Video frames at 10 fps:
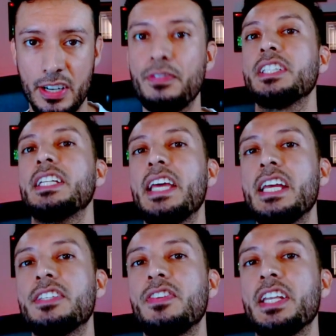I knew I
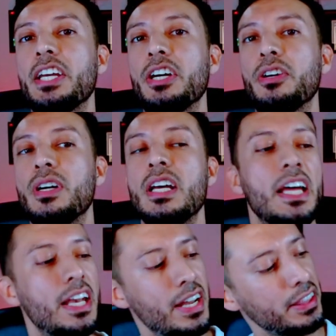wasn't going to do a lot
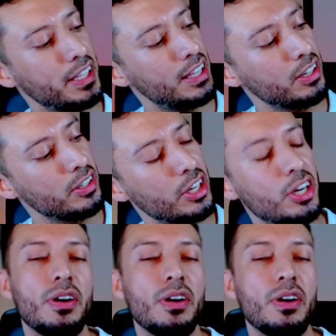of paintings this year.